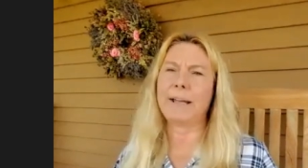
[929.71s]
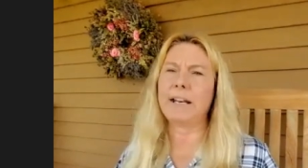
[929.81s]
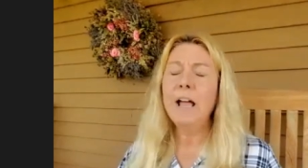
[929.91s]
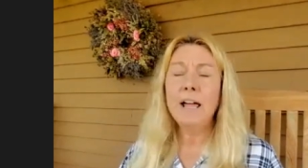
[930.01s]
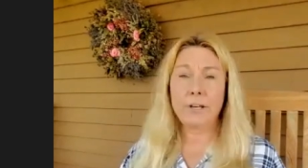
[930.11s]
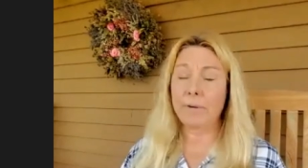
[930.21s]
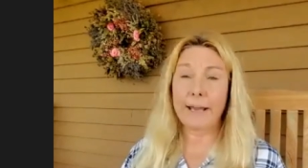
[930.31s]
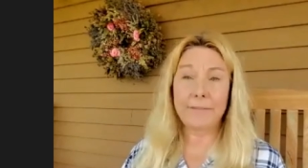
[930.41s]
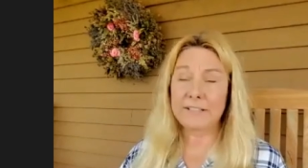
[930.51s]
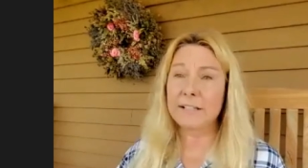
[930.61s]
But you're
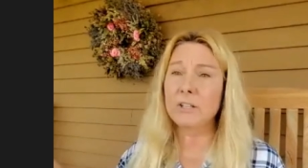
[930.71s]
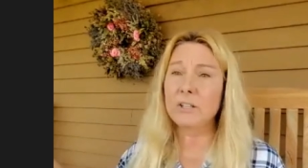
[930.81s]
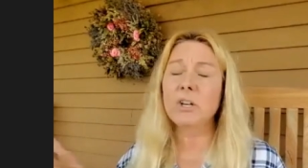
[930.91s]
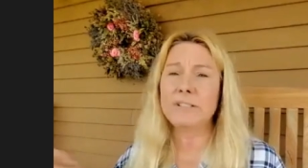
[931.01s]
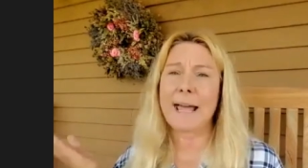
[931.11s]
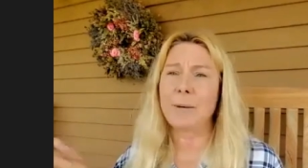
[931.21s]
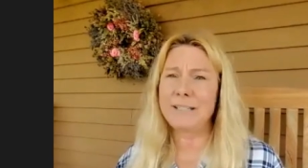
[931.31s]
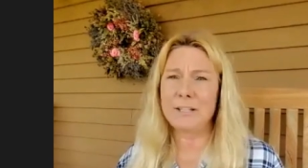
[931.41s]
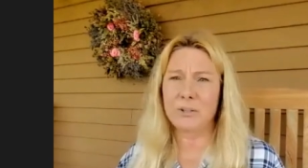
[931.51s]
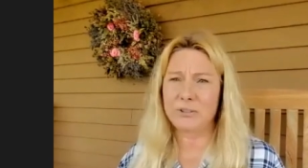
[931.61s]
right, the ducks learn to
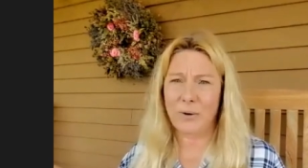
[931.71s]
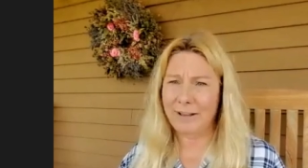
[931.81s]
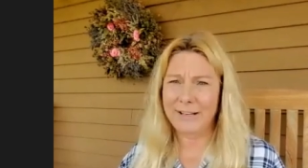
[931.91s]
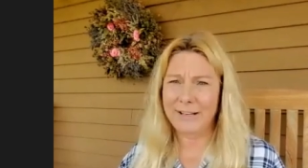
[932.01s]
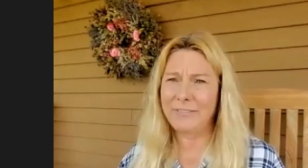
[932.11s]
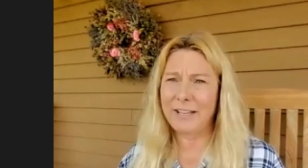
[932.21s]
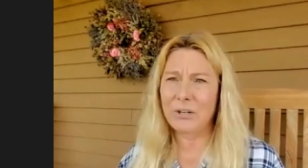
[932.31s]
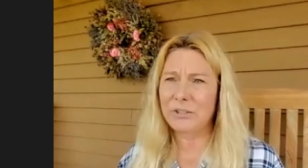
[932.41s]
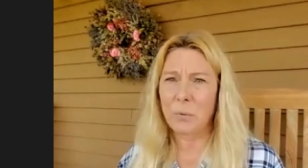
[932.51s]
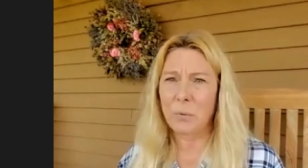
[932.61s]
empty those gravity
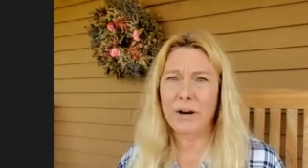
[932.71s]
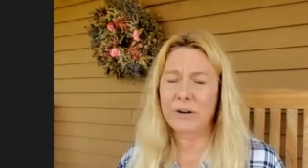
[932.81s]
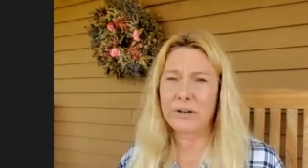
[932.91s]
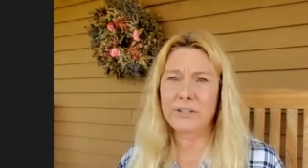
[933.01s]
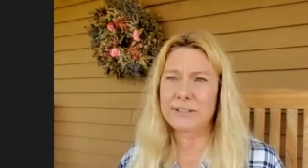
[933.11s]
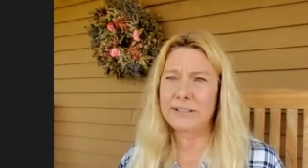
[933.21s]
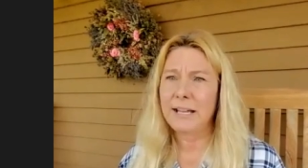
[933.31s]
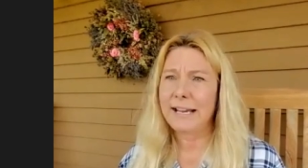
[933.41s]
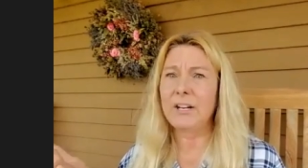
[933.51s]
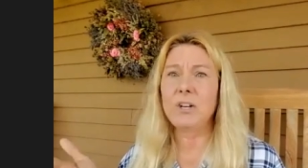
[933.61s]
feeders and waterers
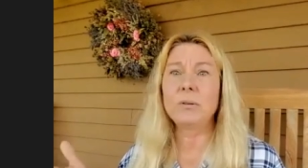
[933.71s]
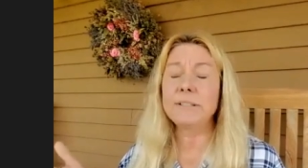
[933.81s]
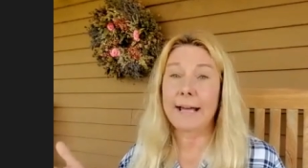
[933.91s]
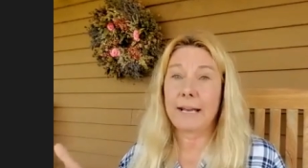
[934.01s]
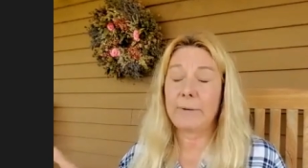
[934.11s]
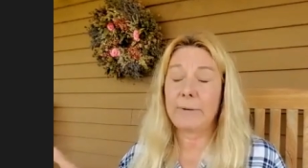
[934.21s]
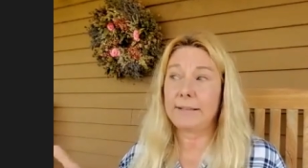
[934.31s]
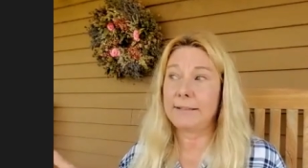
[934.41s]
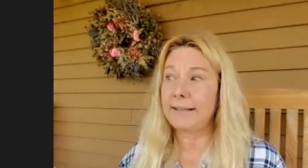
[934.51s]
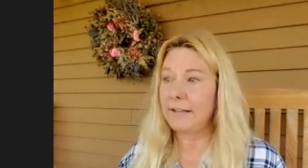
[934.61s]
in no time.
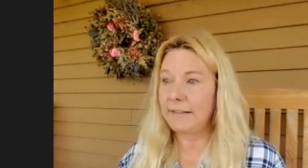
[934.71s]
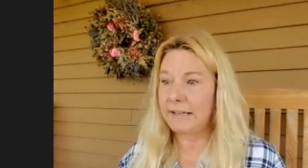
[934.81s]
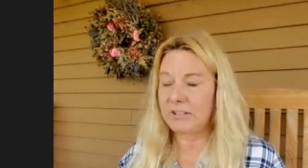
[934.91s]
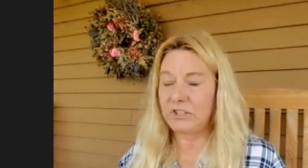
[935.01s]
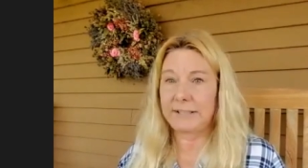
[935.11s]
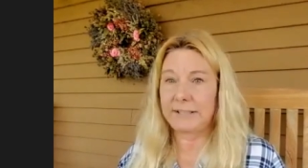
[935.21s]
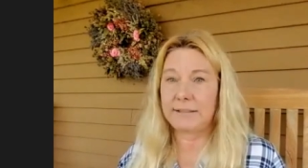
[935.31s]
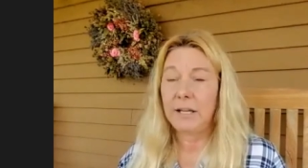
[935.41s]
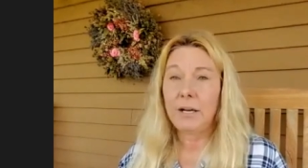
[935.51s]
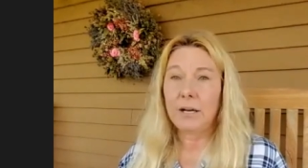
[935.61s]
And they think that it's
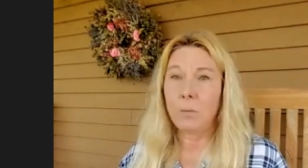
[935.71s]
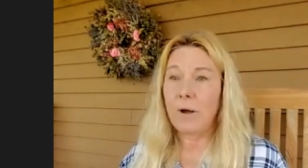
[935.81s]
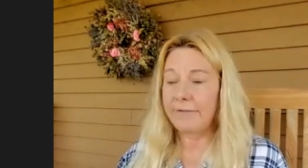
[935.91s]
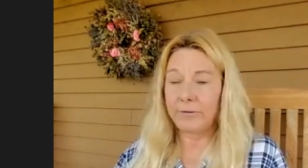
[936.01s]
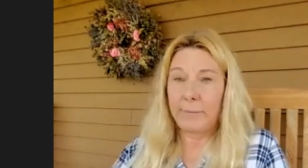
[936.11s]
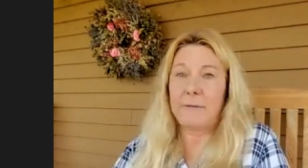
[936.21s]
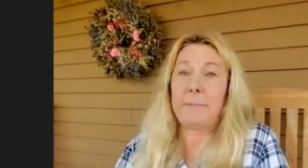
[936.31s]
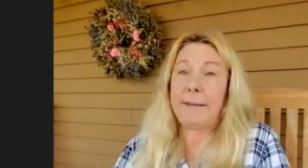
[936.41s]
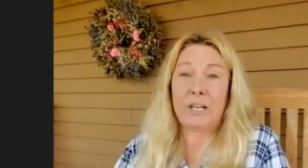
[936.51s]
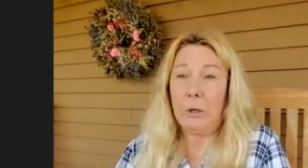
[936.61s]
just a way for them to
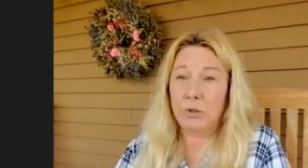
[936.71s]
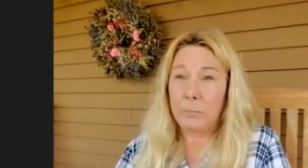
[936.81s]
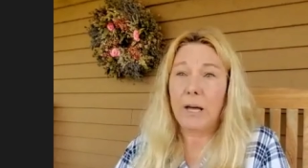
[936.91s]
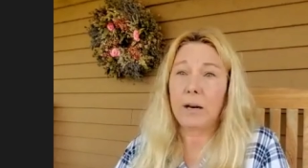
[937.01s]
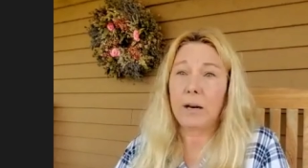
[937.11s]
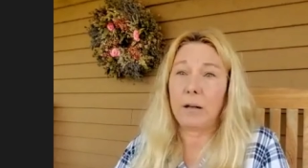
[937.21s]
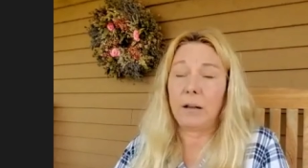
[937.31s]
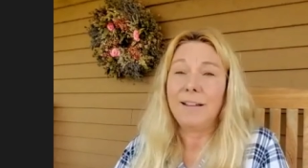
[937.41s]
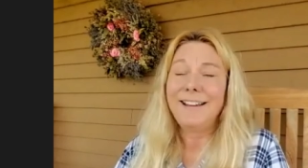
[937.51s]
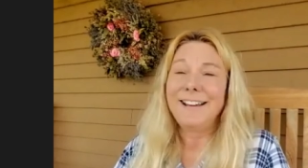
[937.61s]
make a huge
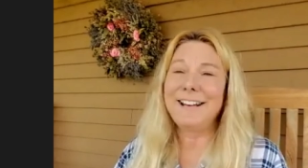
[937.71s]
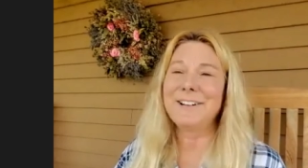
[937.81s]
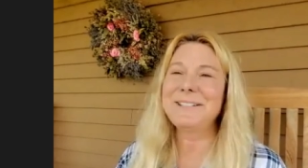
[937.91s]
puddle, you know,